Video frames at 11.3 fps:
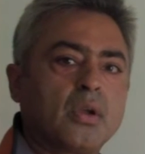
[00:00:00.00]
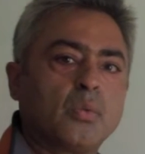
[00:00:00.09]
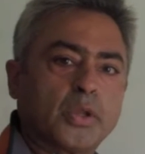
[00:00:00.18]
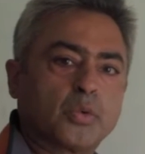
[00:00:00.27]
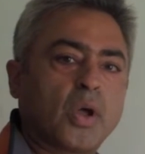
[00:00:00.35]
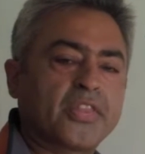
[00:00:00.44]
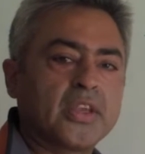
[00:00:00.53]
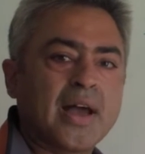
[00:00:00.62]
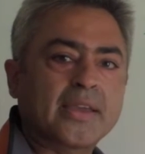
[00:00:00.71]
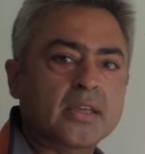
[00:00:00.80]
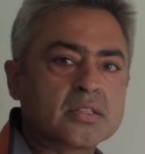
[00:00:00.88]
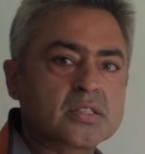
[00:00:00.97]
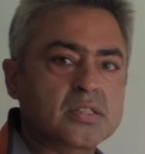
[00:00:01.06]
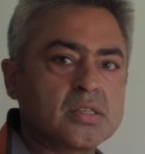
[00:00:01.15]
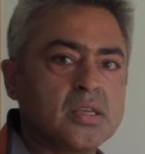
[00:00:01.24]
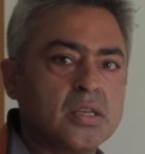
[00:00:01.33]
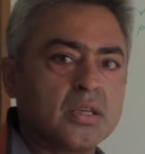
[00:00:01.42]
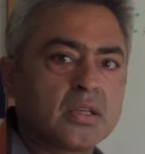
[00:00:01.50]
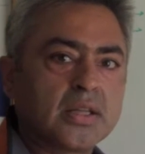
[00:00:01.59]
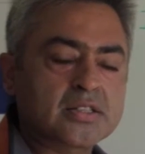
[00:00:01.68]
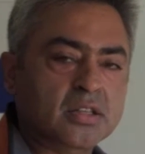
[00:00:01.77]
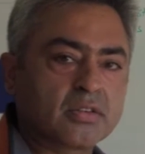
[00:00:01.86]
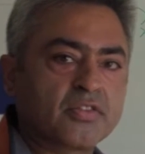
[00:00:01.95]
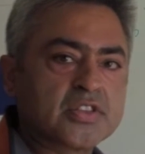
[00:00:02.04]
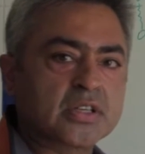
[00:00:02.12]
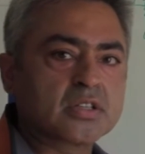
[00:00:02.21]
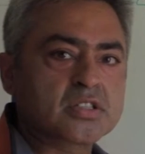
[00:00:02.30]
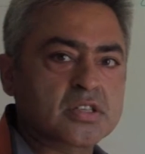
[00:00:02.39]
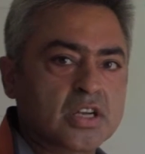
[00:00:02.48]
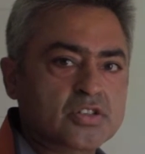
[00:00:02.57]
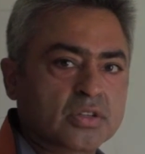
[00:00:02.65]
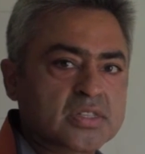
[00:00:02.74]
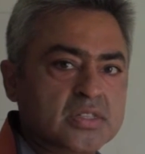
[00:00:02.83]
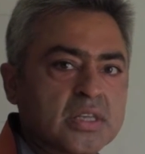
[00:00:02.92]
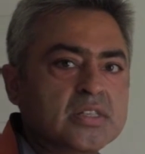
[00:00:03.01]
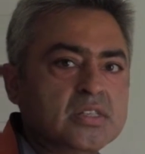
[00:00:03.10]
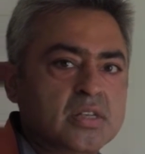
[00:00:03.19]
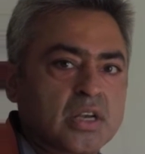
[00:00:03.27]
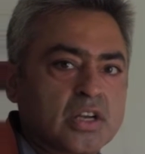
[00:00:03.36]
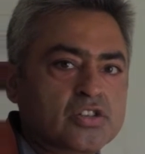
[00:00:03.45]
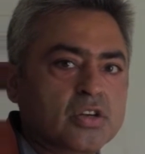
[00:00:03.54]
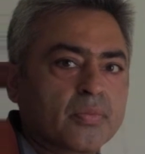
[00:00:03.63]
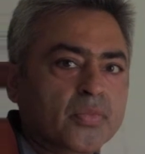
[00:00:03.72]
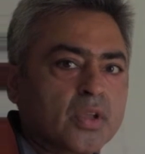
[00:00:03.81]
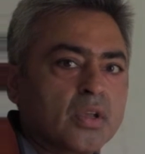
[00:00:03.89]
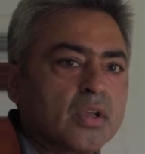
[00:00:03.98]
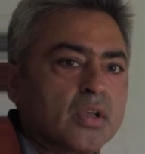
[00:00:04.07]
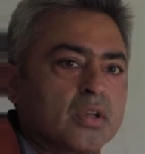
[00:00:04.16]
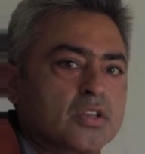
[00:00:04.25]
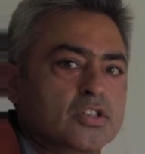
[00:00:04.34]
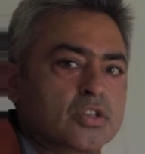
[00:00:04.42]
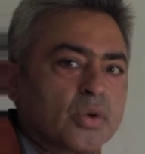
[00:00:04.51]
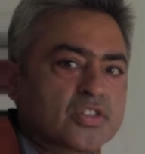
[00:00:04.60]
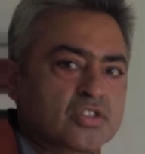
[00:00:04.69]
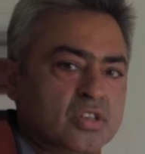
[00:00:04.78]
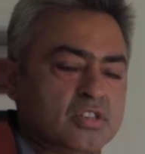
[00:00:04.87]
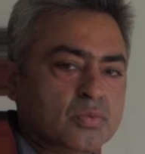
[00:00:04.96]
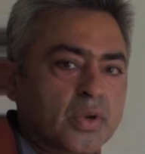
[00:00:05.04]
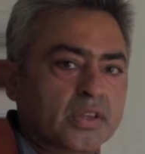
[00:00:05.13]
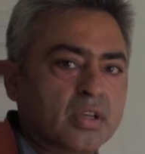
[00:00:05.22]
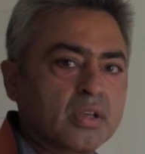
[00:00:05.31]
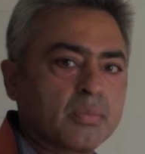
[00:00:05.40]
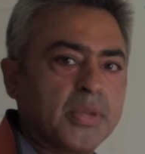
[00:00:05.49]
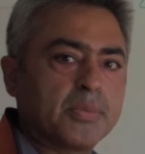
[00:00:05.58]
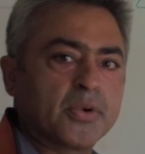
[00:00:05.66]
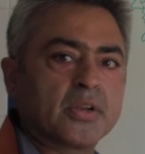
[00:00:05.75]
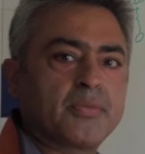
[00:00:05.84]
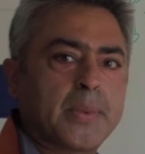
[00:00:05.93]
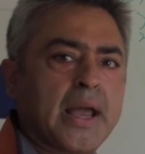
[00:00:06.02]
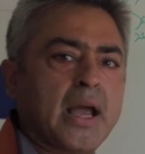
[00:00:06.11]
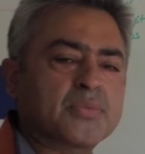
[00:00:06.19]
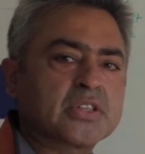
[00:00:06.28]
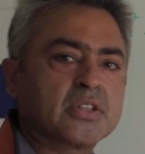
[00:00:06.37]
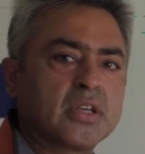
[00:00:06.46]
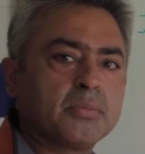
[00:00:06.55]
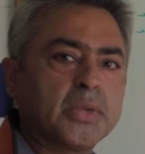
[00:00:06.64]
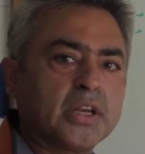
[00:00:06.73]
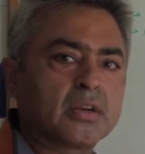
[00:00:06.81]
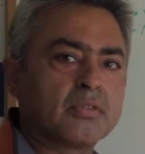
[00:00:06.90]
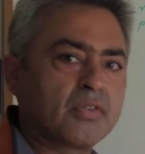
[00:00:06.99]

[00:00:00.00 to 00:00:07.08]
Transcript: with what the eye can see. That's the physical stage or the seed stage. So it's just with people perhaps in the immediate